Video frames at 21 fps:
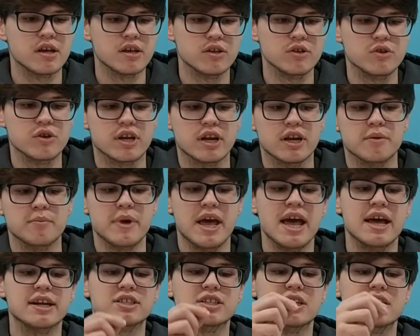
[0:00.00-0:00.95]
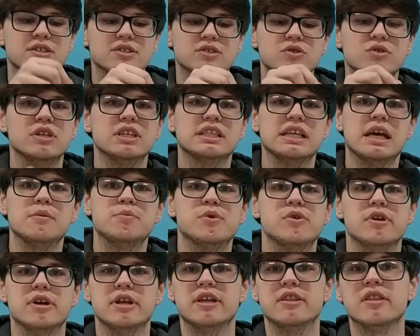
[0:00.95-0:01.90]
You can imagine as soon as I
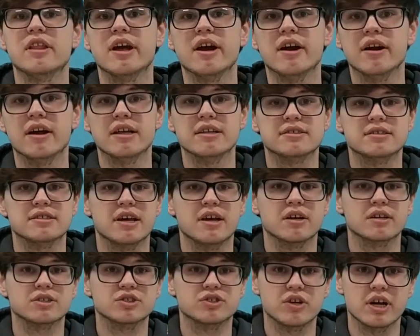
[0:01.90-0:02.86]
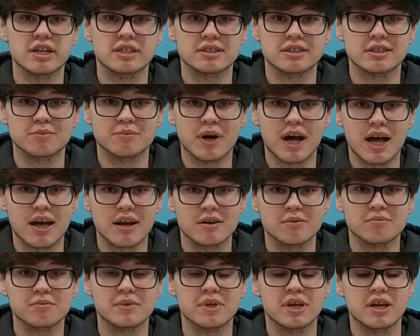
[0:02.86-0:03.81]
put it in there, it sunk straight to the bottom.